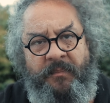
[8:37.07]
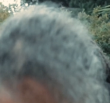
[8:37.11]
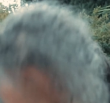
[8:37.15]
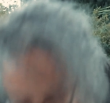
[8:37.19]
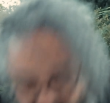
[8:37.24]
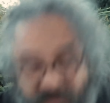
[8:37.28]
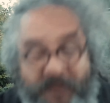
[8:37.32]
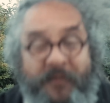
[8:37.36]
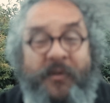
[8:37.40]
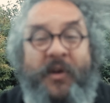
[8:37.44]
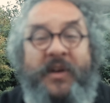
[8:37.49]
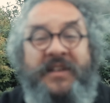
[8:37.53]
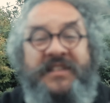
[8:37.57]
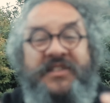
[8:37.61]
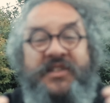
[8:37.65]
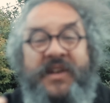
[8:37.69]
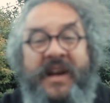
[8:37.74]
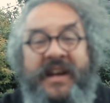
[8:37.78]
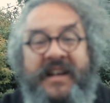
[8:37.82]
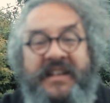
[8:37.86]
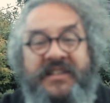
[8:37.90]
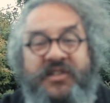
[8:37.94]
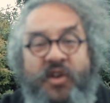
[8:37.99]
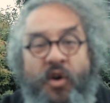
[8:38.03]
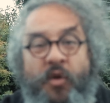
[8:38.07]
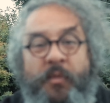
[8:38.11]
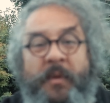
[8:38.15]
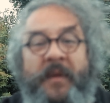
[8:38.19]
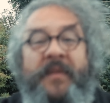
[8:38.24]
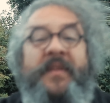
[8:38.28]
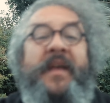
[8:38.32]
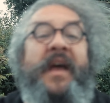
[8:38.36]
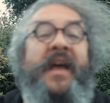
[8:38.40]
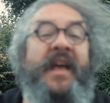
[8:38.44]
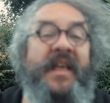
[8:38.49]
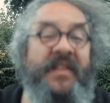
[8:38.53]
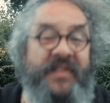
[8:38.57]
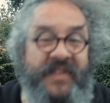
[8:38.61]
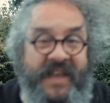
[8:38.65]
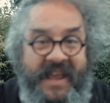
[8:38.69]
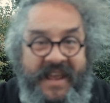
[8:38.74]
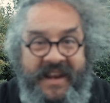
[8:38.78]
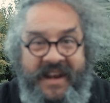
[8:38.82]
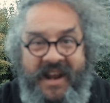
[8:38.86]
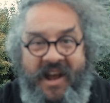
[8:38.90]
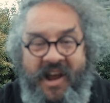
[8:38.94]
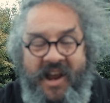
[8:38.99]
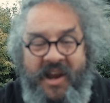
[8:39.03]
When the voice track is open,
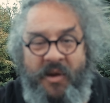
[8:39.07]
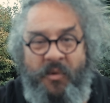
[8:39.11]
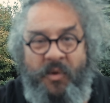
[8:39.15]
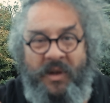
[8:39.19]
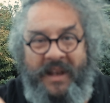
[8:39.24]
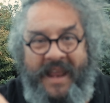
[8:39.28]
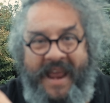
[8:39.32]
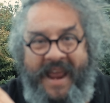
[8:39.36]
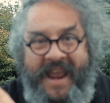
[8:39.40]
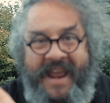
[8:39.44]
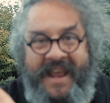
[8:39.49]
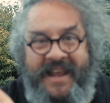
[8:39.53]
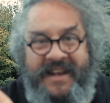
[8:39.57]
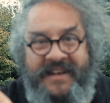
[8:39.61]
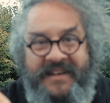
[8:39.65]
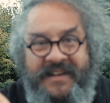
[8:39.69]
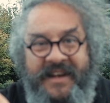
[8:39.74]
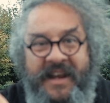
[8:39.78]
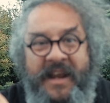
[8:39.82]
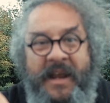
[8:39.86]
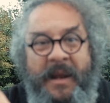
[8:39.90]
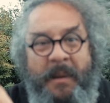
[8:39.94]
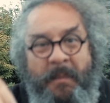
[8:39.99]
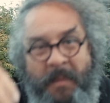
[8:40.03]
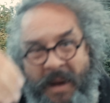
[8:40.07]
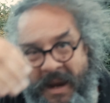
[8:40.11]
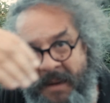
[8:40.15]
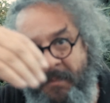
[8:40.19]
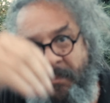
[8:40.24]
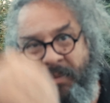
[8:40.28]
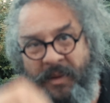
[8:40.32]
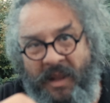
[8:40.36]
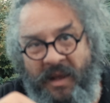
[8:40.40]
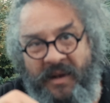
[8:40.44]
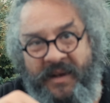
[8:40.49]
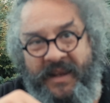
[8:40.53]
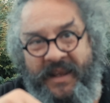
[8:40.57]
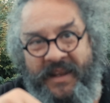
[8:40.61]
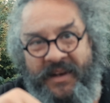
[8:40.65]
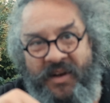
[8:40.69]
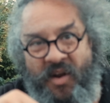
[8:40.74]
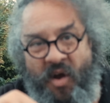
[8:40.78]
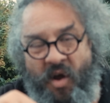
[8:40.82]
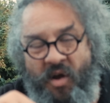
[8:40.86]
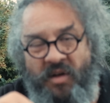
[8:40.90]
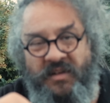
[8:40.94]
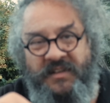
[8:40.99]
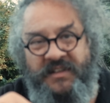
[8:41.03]
then I will add my plugin
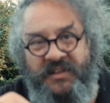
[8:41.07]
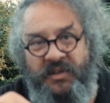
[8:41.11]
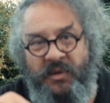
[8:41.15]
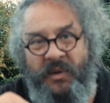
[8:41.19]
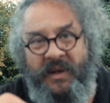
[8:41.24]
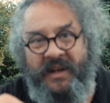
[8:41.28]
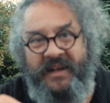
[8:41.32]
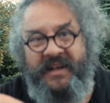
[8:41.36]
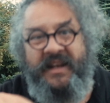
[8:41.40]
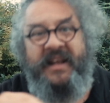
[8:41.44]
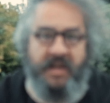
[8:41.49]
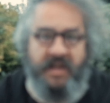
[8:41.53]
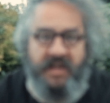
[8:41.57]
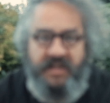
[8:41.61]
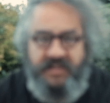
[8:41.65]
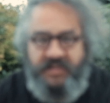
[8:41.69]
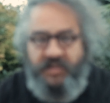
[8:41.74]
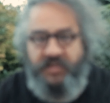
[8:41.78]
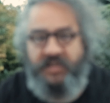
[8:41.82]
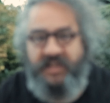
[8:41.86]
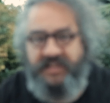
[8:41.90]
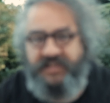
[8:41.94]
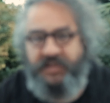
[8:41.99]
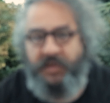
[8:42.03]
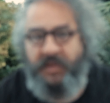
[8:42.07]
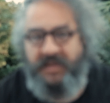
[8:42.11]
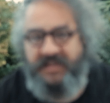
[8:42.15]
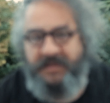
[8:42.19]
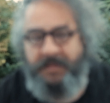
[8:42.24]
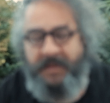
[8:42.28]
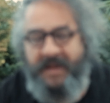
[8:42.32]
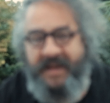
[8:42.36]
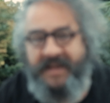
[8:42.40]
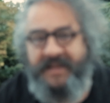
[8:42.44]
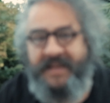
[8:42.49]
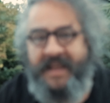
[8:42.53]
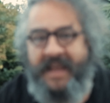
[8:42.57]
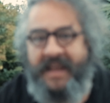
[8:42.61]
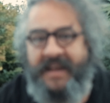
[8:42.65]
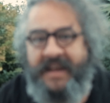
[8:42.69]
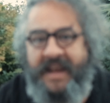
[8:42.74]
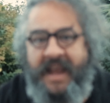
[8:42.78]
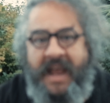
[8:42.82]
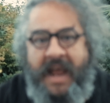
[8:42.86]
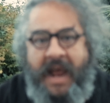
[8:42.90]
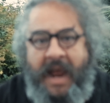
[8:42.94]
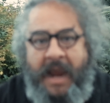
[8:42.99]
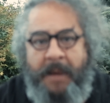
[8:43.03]
onto it. So just to explain that,
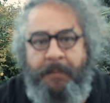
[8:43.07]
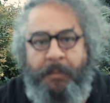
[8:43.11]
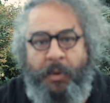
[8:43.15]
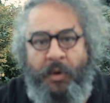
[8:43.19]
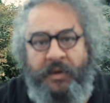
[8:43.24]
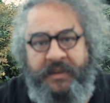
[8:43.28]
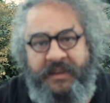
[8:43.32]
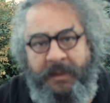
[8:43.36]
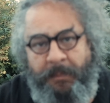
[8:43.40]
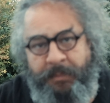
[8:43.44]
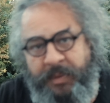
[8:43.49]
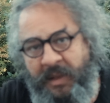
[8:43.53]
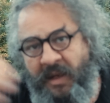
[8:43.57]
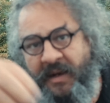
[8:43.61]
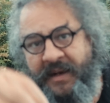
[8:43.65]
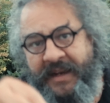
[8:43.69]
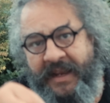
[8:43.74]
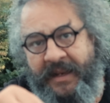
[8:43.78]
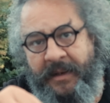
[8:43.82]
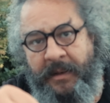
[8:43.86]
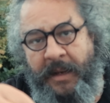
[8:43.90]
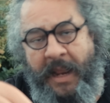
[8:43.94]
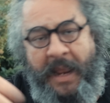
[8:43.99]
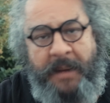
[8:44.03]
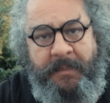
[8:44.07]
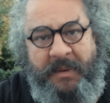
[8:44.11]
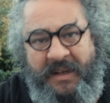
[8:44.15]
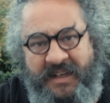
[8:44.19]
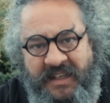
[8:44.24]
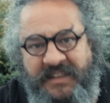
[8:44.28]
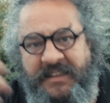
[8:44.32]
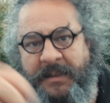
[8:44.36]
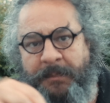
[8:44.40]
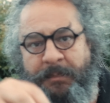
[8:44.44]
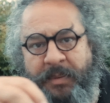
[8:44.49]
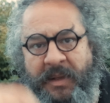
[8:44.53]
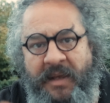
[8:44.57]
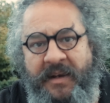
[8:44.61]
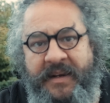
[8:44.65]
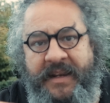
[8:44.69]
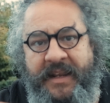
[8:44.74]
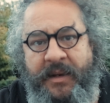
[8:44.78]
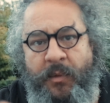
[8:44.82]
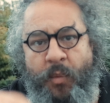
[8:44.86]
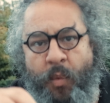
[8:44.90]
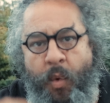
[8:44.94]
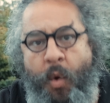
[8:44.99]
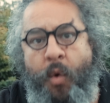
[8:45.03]
I put the plugin, and because the
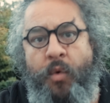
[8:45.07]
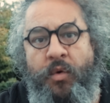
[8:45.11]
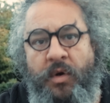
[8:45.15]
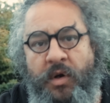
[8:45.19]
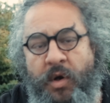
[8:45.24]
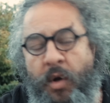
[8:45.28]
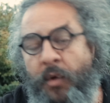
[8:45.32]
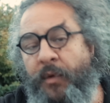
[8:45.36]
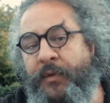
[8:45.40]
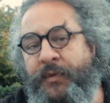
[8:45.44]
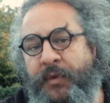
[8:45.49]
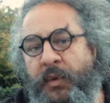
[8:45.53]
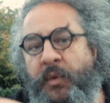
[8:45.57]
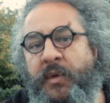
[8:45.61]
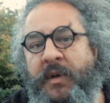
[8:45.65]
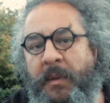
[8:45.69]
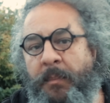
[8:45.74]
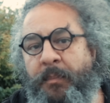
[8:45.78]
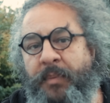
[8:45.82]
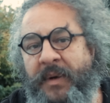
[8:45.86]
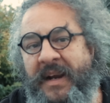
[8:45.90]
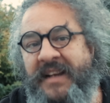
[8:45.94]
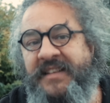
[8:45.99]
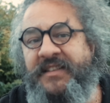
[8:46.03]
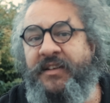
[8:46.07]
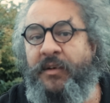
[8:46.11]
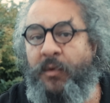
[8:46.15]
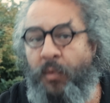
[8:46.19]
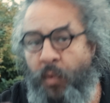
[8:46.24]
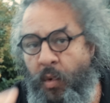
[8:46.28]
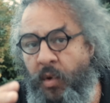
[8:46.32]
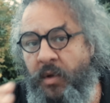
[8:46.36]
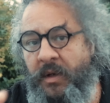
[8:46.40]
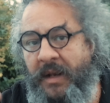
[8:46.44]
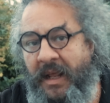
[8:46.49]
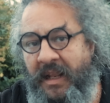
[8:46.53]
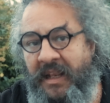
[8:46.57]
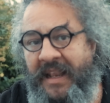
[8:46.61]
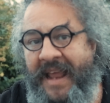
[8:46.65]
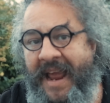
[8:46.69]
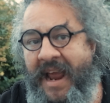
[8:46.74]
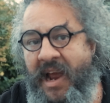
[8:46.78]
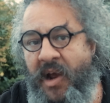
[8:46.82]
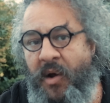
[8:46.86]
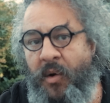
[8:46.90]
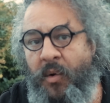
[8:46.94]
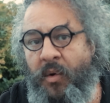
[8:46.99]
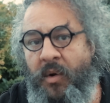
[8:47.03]
plugin won't go through Compressor, won't
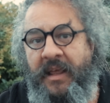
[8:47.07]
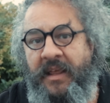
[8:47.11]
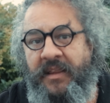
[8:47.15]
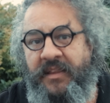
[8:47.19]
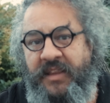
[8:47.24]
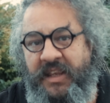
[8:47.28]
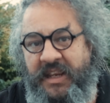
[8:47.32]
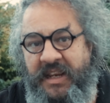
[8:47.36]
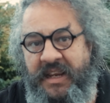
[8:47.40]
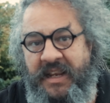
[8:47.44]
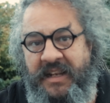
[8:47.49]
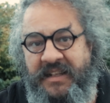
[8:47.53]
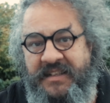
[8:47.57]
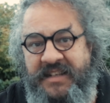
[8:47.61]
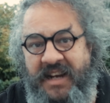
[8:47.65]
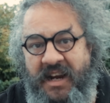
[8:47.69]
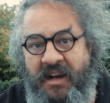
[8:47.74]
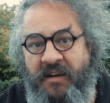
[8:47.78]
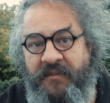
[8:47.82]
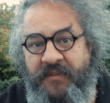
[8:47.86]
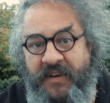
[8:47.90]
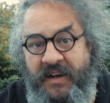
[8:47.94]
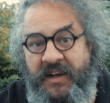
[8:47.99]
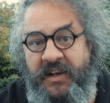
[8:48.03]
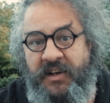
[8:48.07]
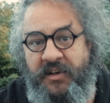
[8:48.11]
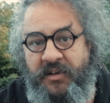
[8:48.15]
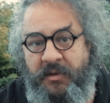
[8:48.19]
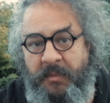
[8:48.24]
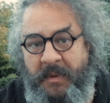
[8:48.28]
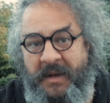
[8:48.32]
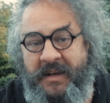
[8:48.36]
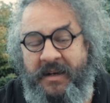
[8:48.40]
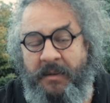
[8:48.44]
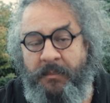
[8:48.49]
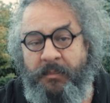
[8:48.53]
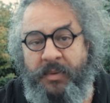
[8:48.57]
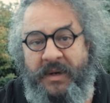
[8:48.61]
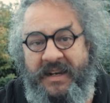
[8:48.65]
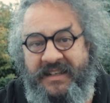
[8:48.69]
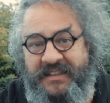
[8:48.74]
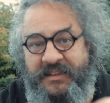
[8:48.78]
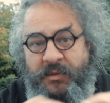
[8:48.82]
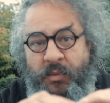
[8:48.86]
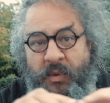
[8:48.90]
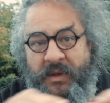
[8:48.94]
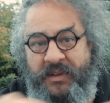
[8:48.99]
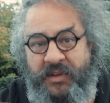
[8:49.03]
allow the entire video to be
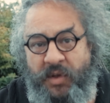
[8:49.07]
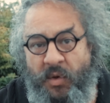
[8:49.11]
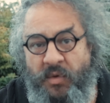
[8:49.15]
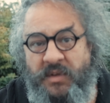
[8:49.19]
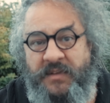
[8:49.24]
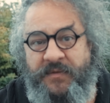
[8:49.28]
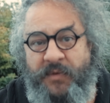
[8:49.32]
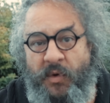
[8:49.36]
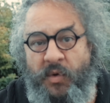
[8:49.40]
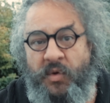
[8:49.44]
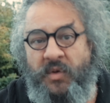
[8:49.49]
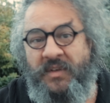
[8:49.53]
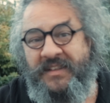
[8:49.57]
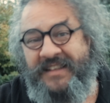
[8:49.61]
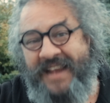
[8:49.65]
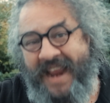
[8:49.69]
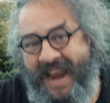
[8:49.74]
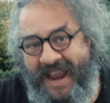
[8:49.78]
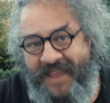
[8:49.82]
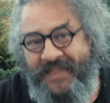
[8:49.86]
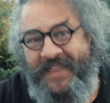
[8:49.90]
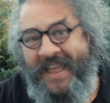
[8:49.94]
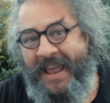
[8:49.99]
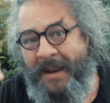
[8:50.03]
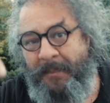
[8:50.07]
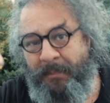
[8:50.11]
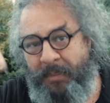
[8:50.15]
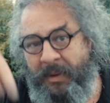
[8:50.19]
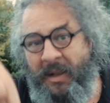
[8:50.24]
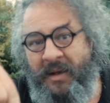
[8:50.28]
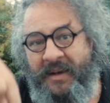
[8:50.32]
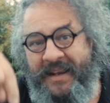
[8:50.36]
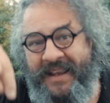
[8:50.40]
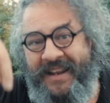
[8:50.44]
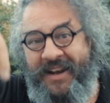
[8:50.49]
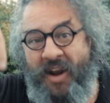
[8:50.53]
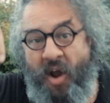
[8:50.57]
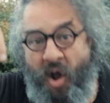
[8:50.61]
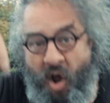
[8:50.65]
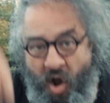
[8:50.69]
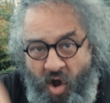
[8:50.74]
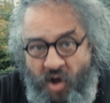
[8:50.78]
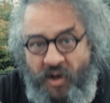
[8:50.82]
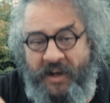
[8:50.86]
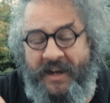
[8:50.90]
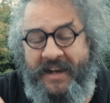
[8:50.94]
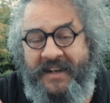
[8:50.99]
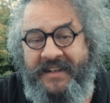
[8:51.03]
compressed with those vocals and that plugin
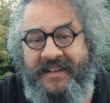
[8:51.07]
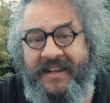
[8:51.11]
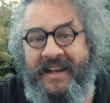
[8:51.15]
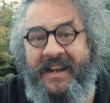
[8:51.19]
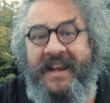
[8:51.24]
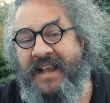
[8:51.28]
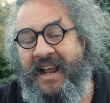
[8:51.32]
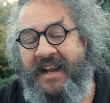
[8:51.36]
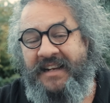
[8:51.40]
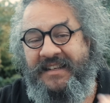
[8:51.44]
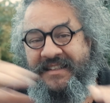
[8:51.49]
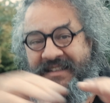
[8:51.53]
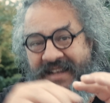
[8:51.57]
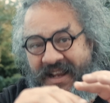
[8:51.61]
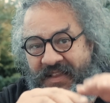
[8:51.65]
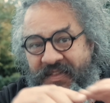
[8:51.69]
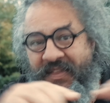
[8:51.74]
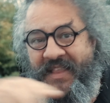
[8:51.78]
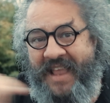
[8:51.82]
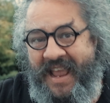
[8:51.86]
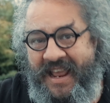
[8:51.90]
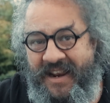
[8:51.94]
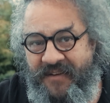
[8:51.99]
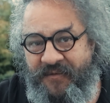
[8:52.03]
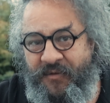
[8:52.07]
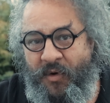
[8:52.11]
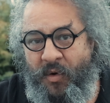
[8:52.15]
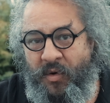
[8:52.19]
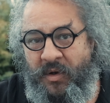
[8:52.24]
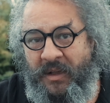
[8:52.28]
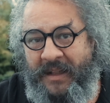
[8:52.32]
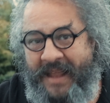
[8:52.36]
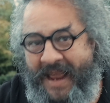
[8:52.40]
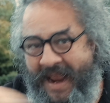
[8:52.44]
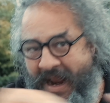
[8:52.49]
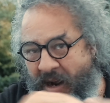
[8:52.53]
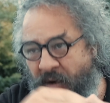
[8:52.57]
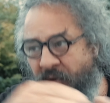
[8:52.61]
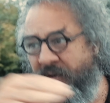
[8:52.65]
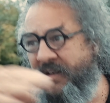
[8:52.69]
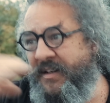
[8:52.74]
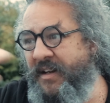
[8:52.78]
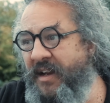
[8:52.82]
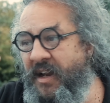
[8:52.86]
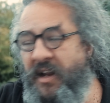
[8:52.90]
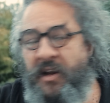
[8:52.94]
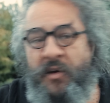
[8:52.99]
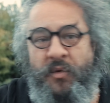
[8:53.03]
on it, I send that vocal out,
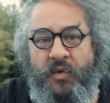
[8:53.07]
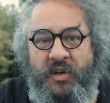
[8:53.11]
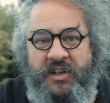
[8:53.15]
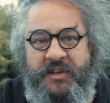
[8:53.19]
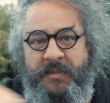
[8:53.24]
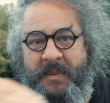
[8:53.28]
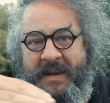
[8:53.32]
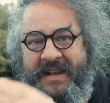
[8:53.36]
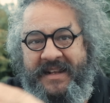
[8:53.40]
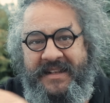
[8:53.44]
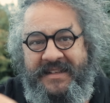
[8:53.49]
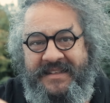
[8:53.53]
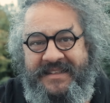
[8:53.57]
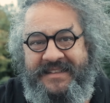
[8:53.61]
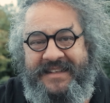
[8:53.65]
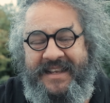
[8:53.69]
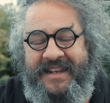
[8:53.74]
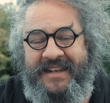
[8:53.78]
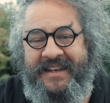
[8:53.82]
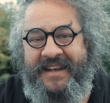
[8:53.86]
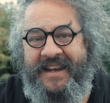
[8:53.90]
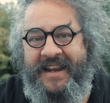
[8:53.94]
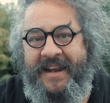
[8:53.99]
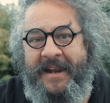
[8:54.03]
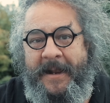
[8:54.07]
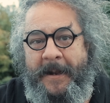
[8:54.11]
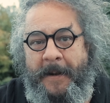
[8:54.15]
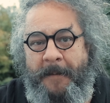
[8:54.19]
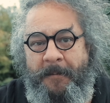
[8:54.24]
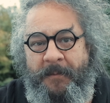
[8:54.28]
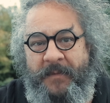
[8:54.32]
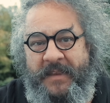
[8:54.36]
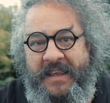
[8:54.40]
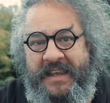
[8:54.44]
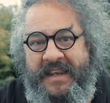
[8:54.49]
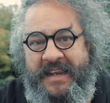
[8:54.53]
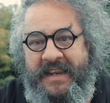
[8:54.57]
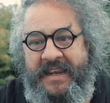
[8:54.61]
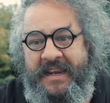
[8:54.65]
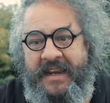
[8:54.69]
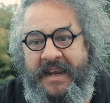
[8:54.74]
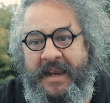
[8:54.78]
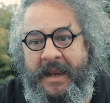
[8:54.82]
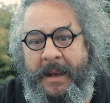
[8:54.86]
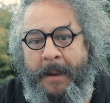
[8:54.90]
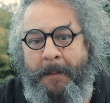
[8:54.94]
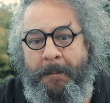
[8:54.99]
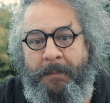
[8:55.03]
which means that the
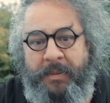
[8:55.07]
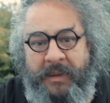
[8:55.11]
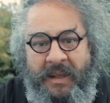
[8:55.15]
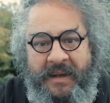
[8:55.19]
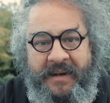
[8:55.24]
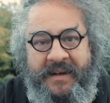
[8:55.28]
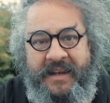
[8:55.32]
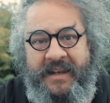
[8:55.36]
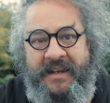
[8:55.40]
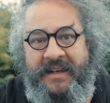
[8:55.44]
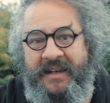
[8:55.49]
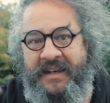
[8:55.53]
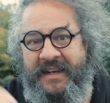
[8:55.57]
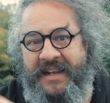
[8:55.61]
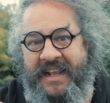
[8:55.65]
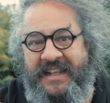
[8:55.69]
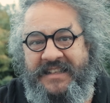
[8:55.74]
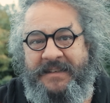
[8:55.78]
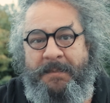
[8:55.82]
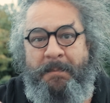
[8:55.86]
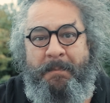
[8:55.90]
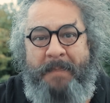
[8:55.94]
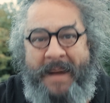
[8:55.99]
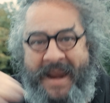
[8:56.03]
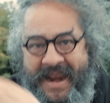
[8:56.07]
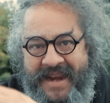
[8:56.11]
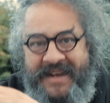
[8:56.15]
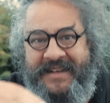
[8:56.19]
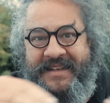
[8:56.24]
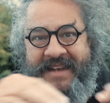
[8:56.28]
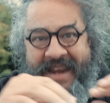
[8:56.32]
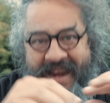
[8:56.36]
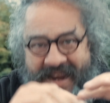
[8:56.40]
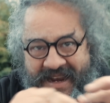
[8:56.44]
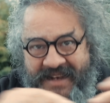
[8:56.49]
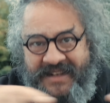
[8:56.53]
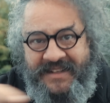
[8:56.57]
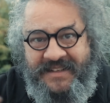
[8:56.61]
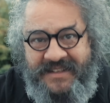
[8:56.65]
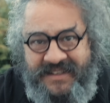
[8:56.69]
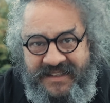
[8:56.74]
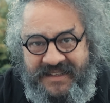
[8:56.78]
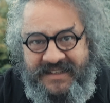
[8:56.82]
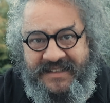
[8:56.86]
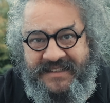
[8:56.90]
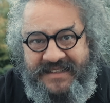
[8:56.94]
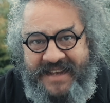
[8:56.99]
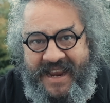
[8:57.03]
plugin gets baked into
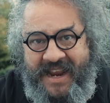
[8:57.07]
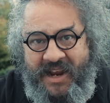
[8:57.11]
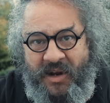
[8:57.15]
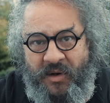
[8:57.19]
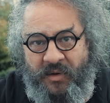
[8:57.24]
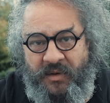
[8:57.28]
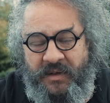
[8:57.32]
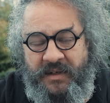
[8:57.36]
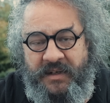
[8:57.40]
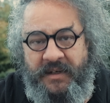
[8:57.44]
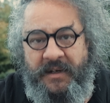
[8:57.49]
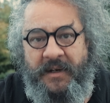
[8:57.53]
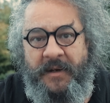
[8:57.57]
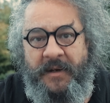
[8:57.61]
the sound.